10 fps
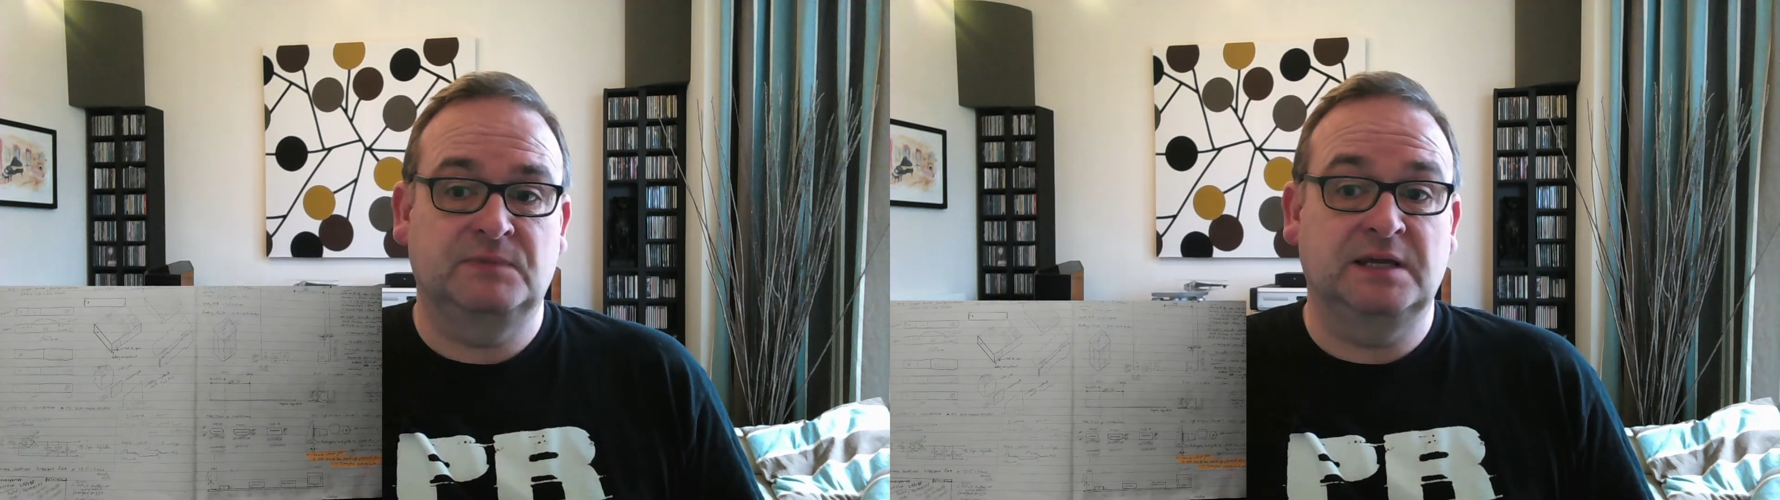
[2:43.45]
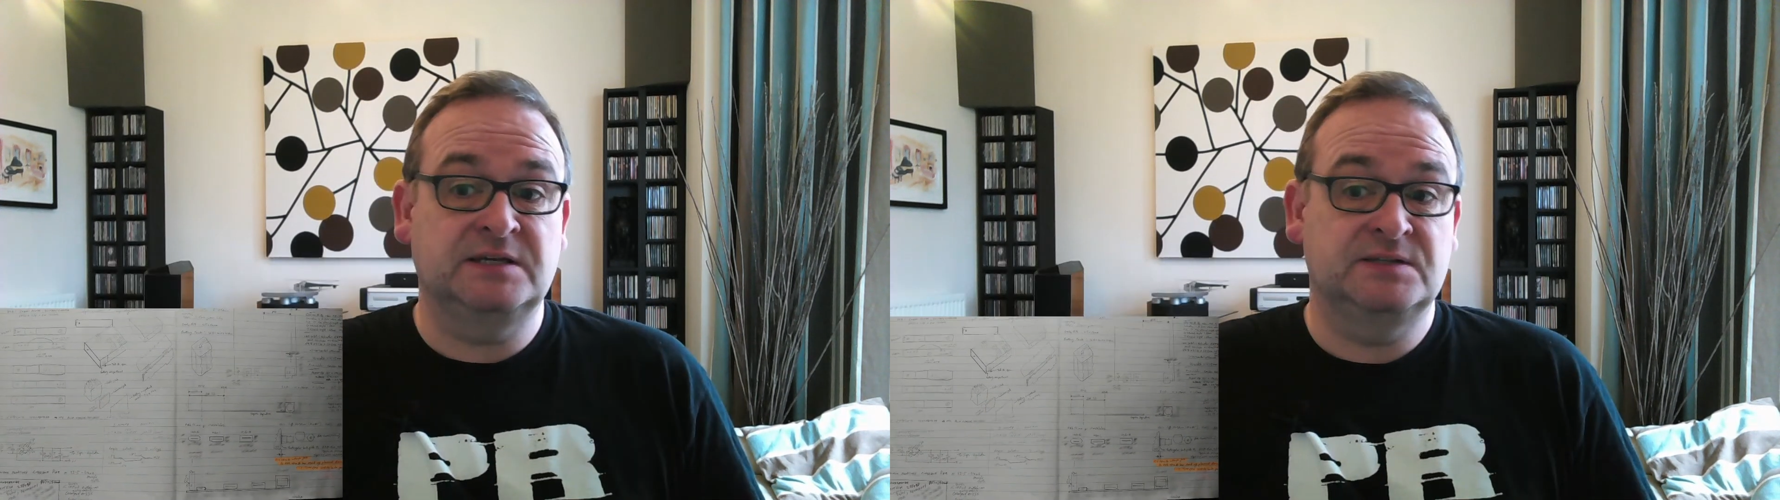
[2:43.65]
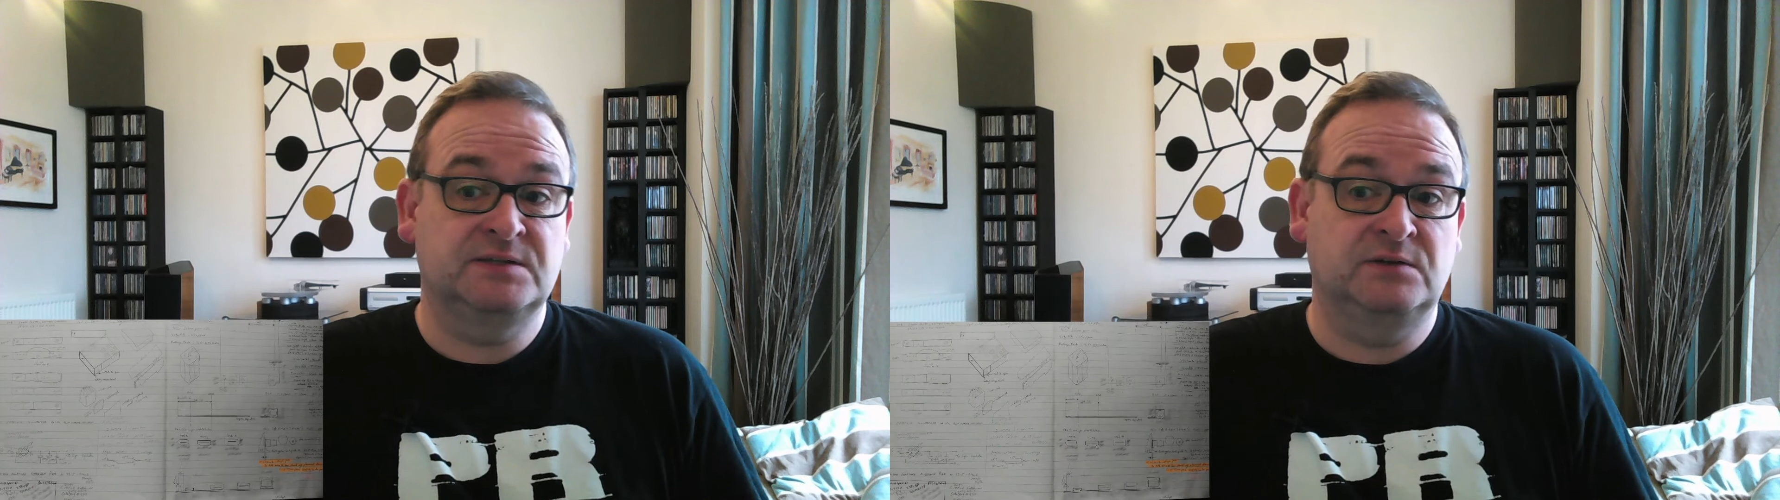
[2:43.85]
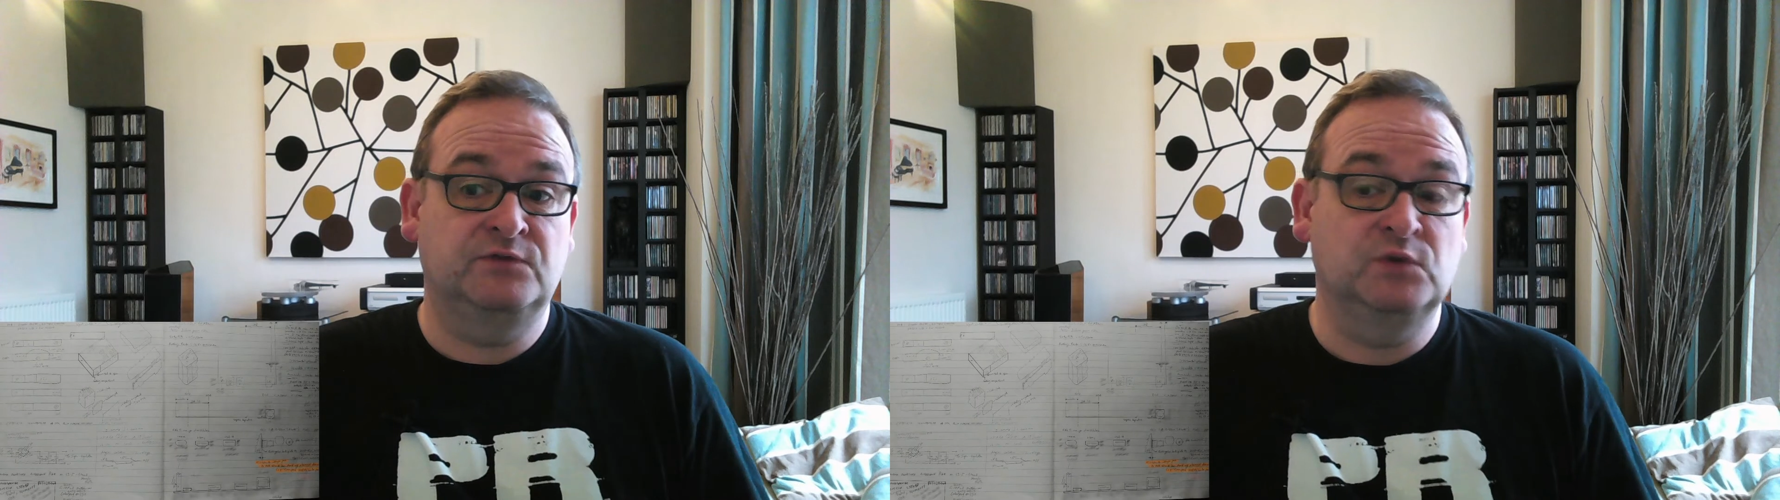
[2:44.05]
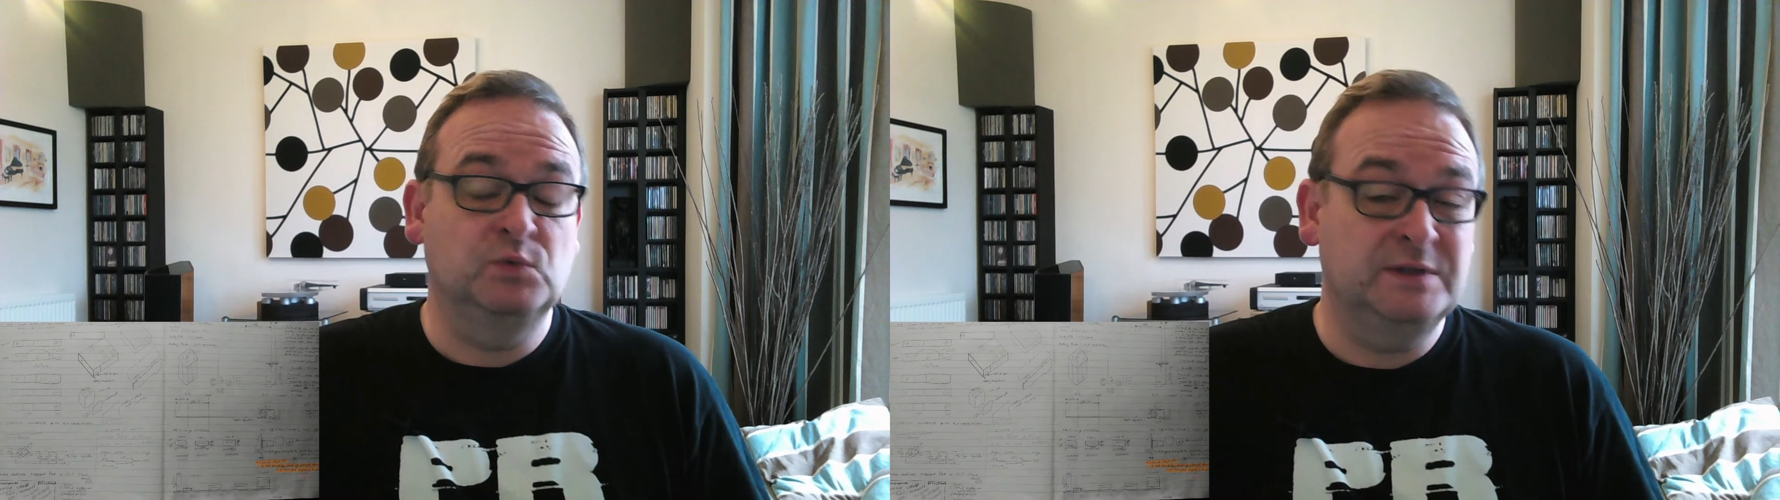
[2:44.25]
I considered a
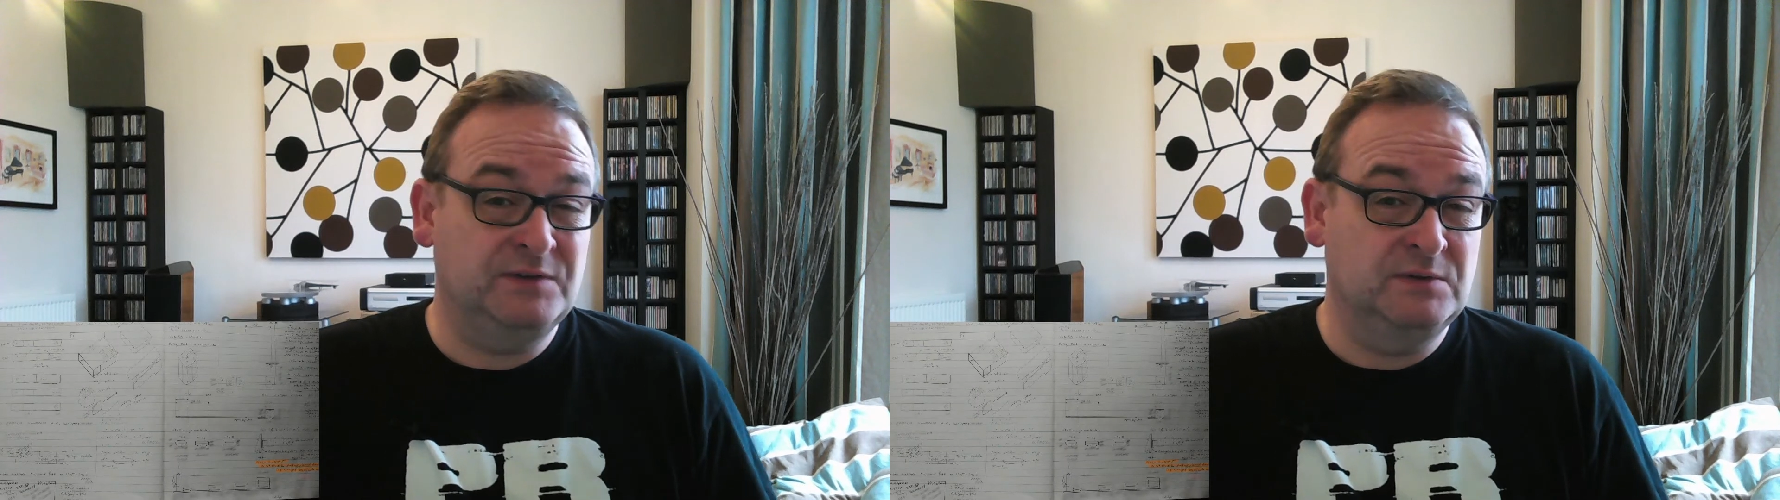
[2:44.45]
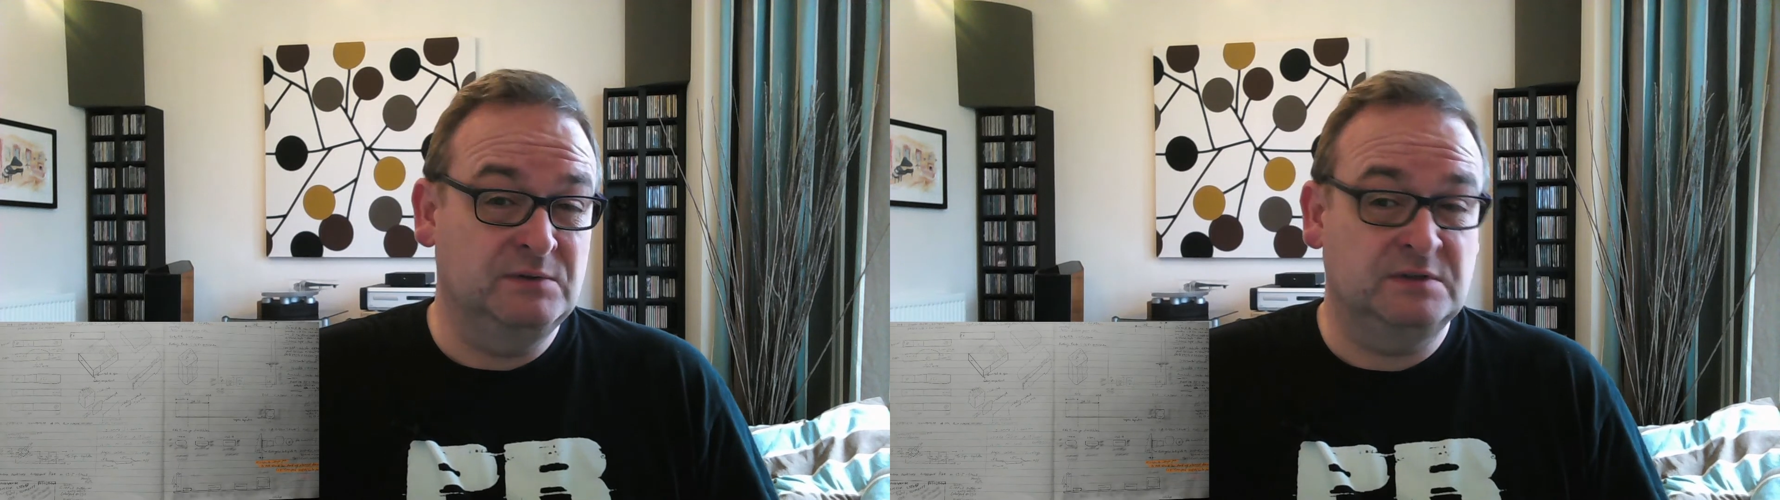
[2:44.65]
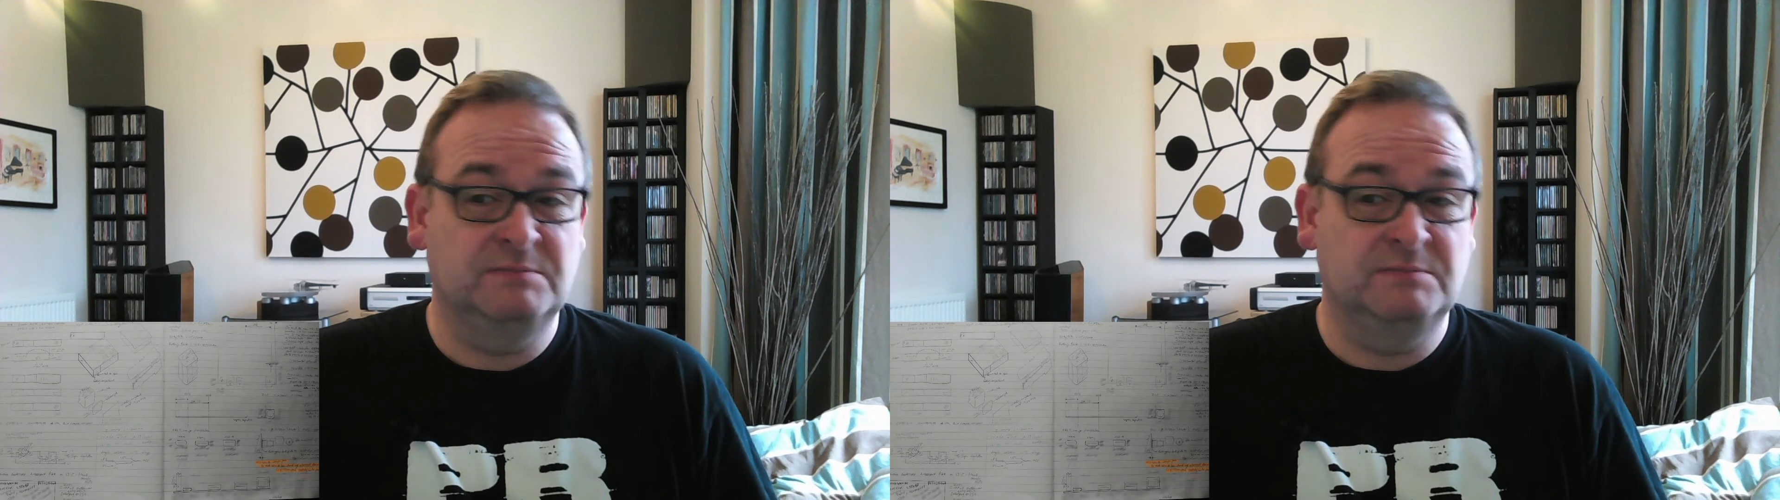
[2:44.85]
full width unit